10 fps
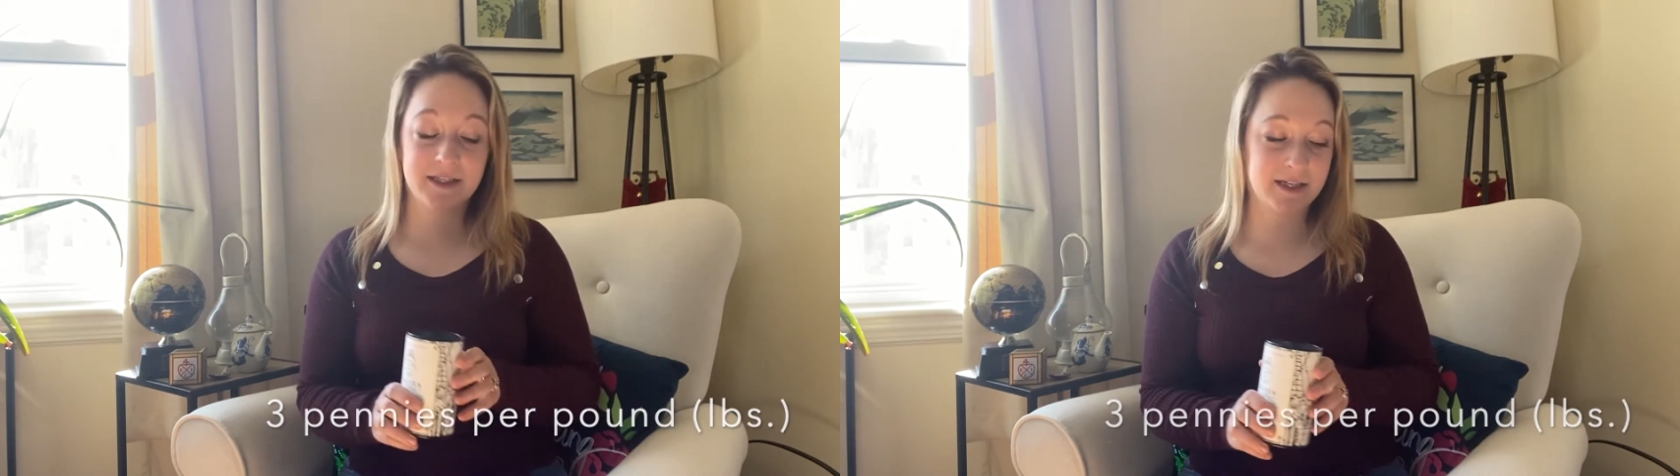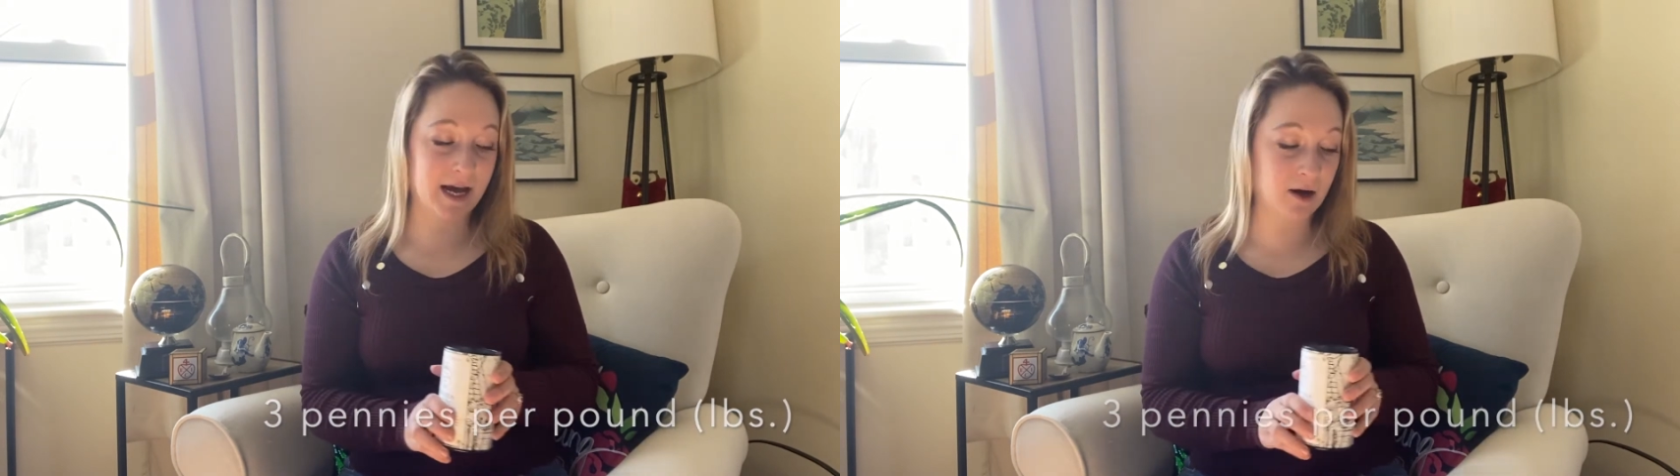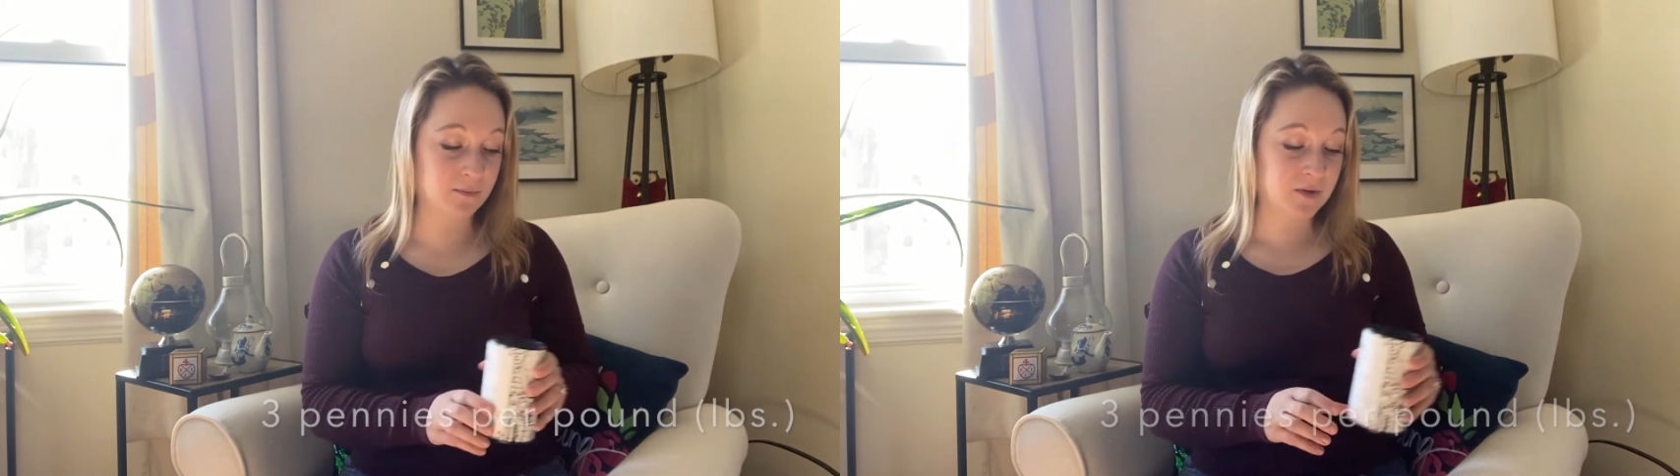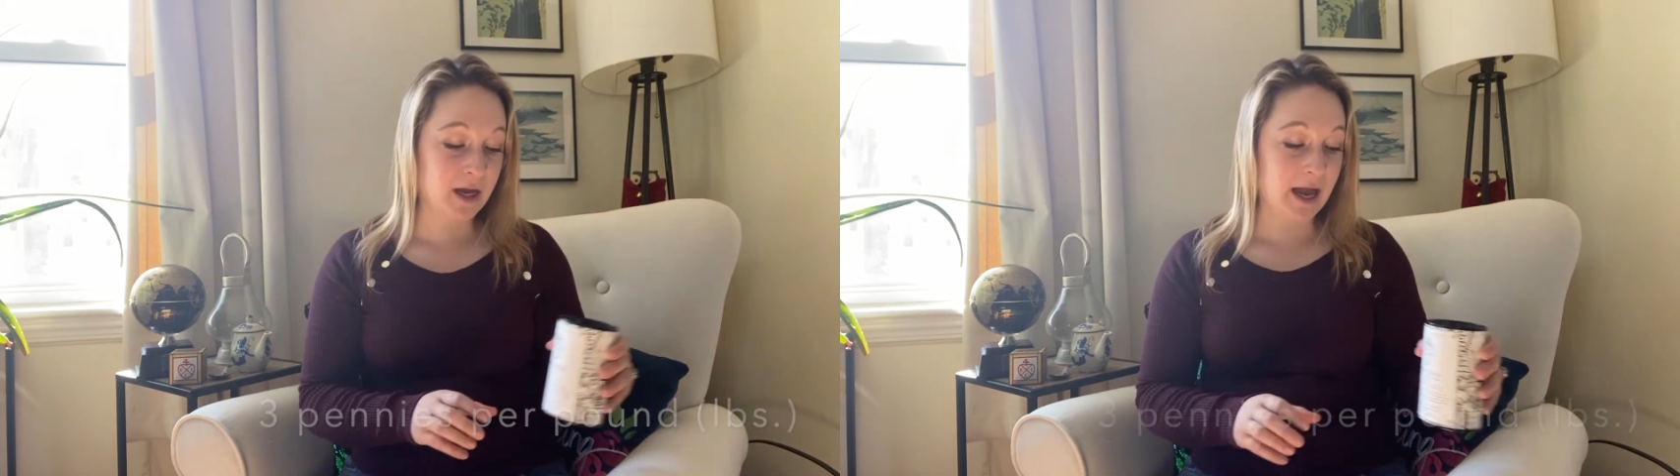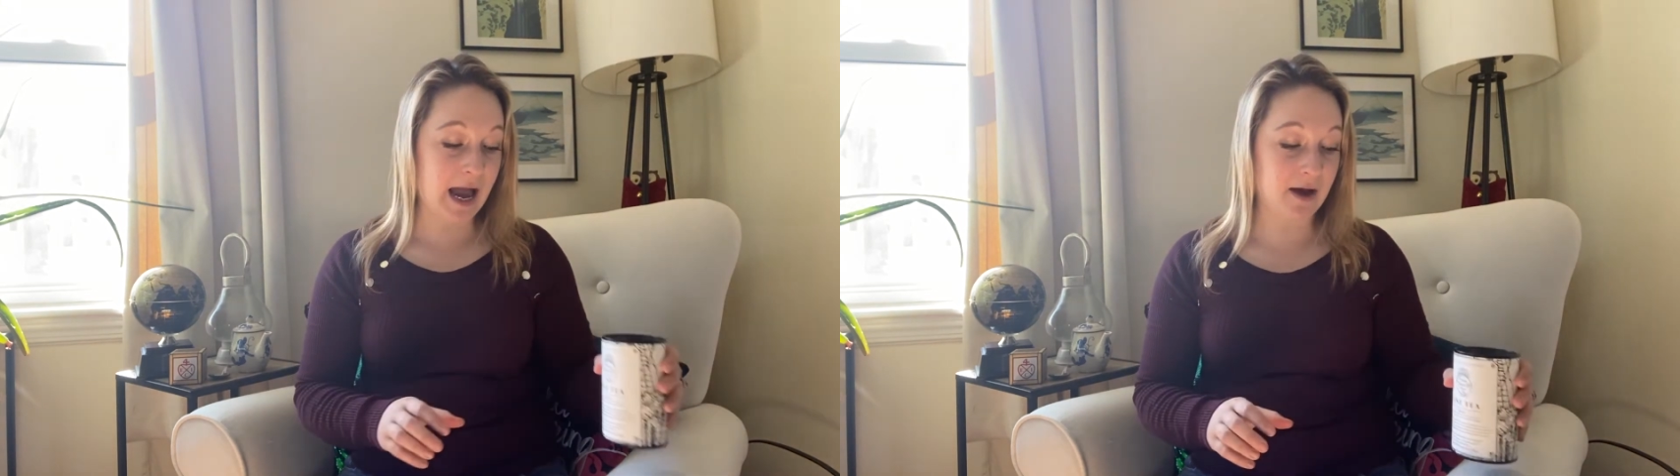Now,
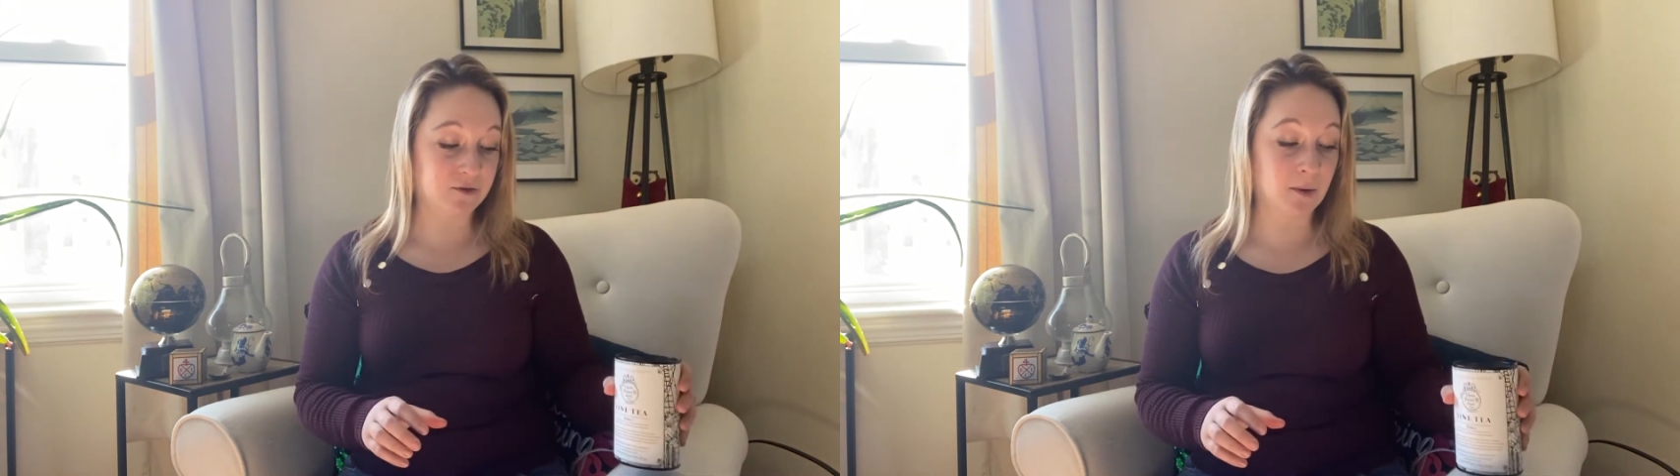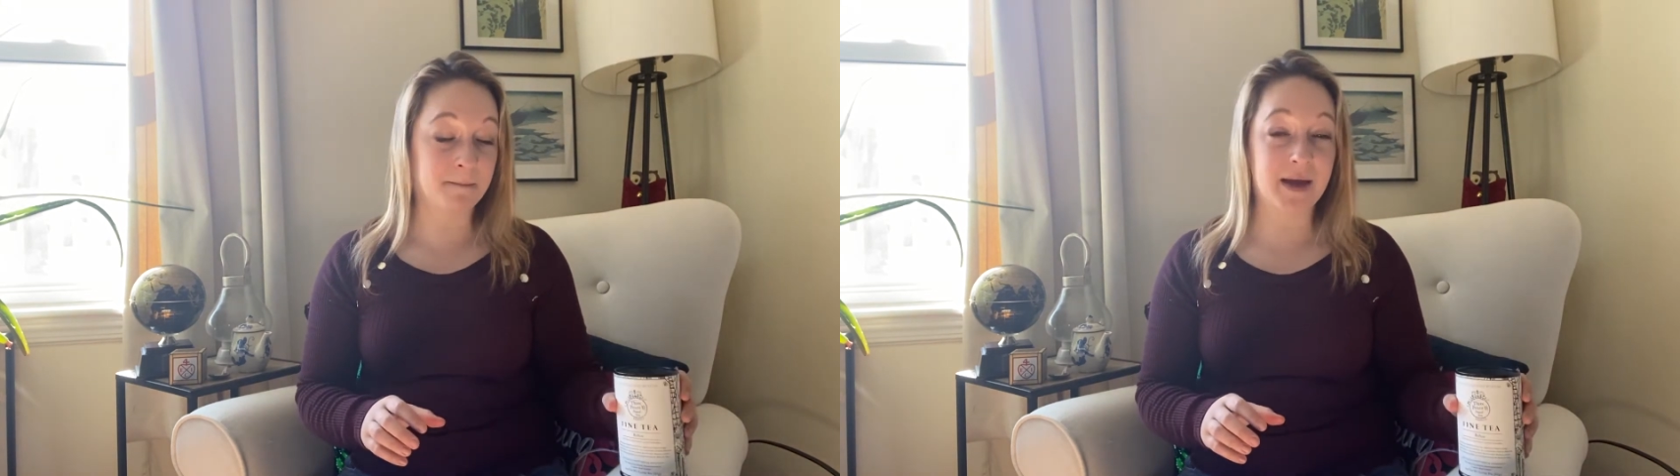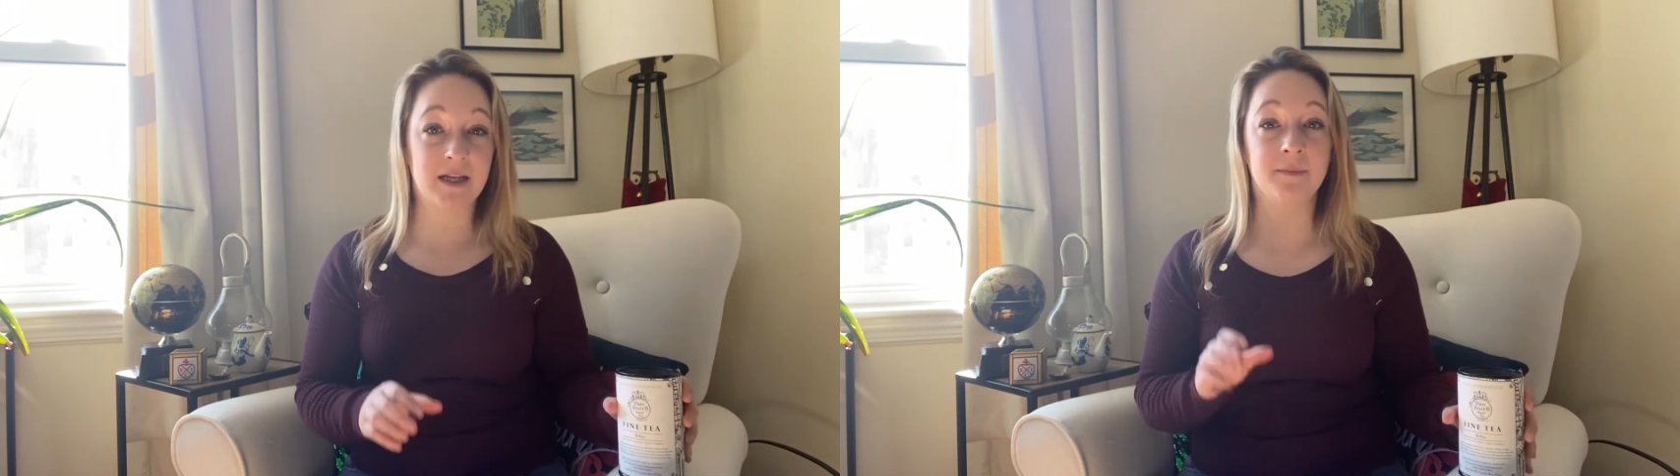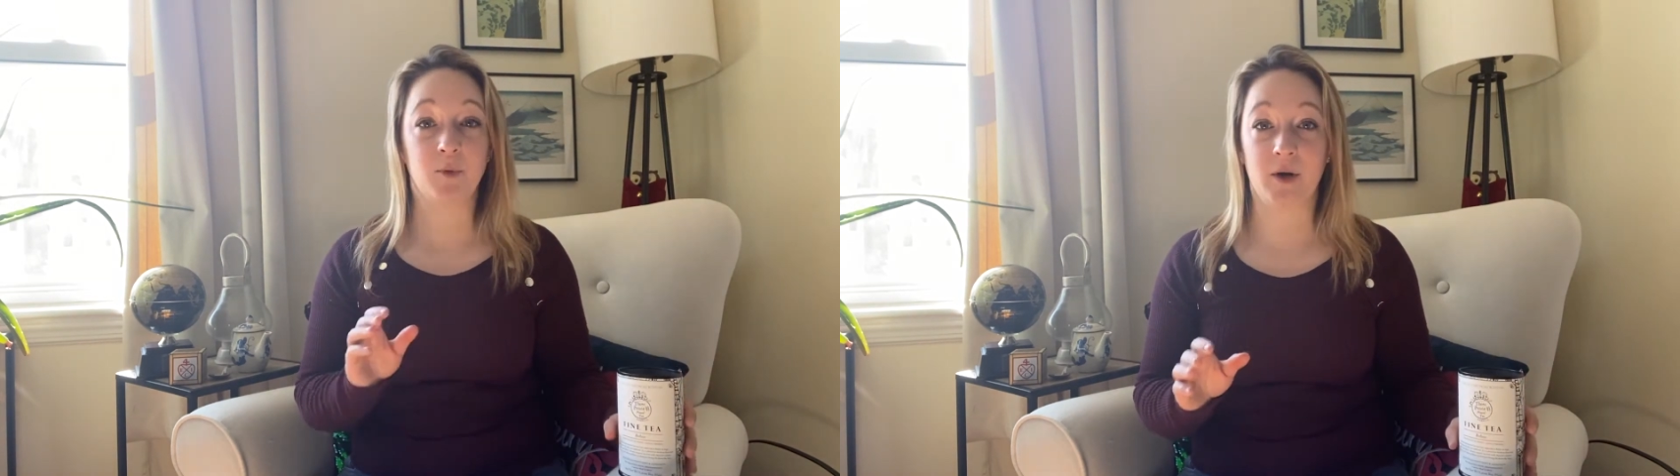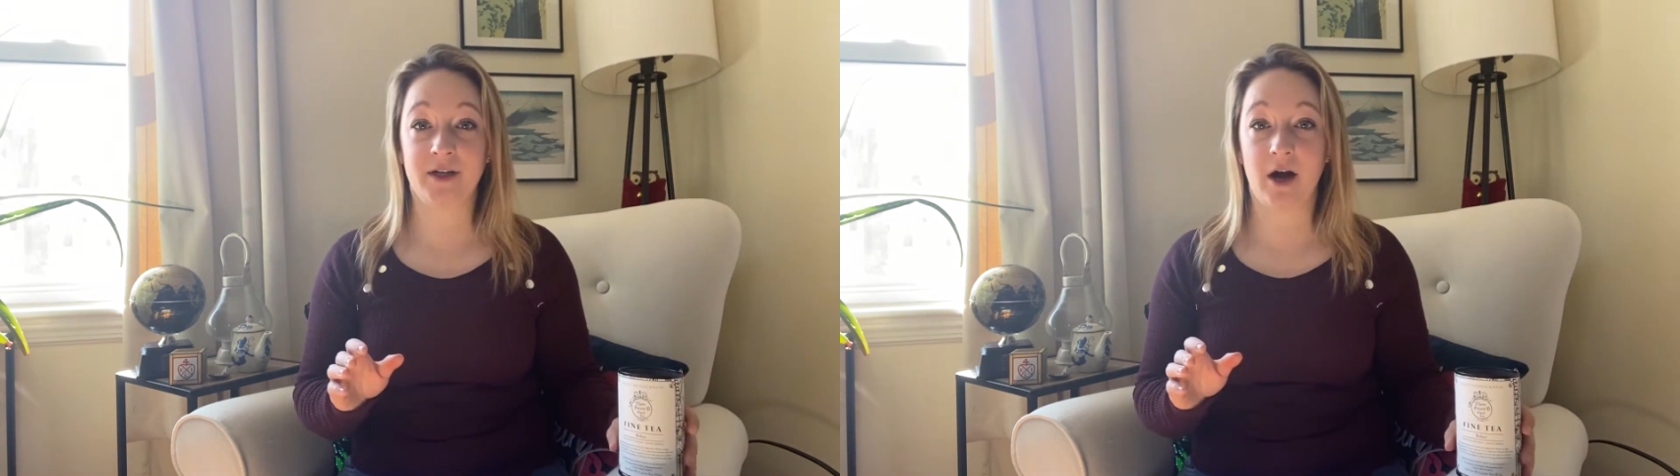after many
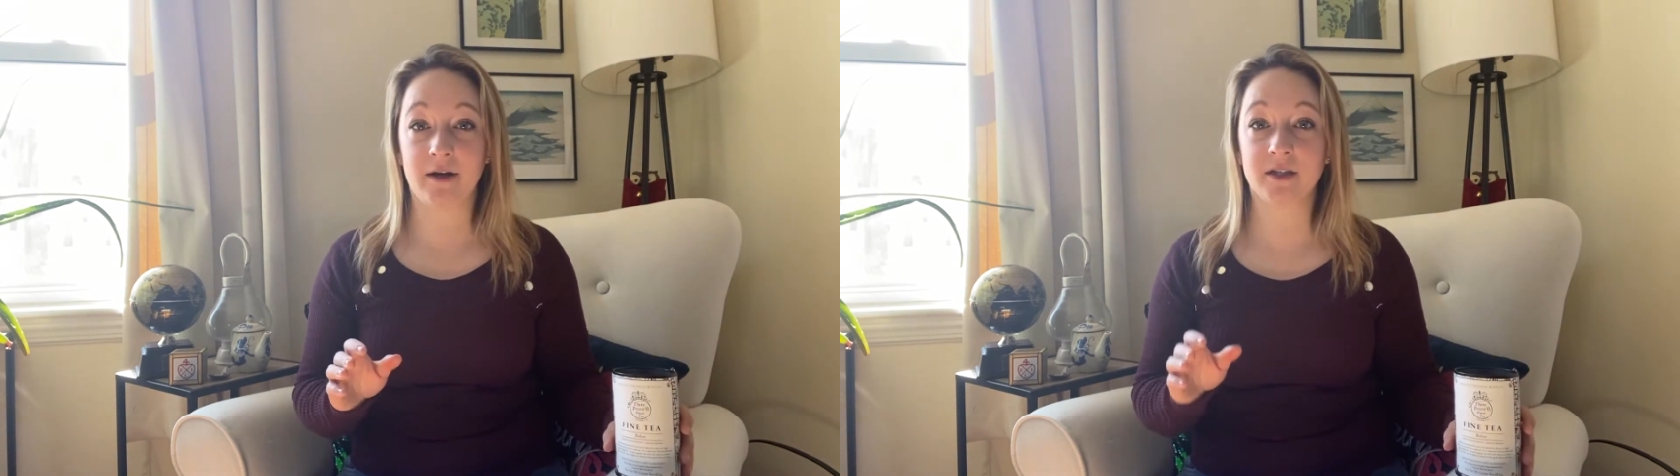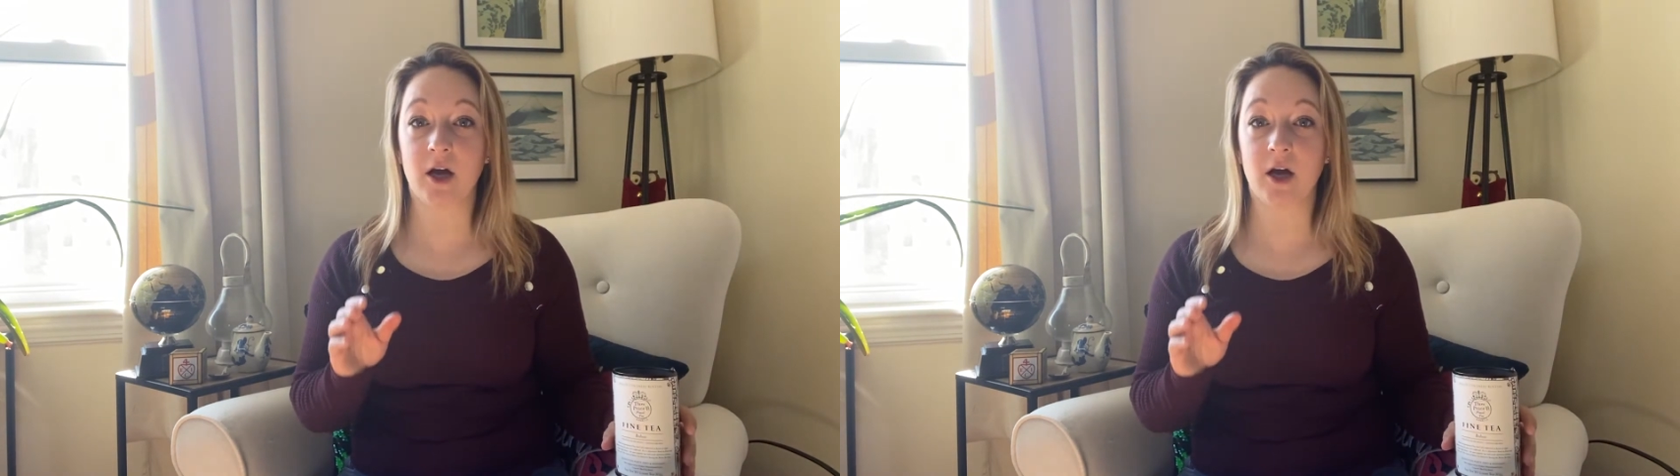boycotts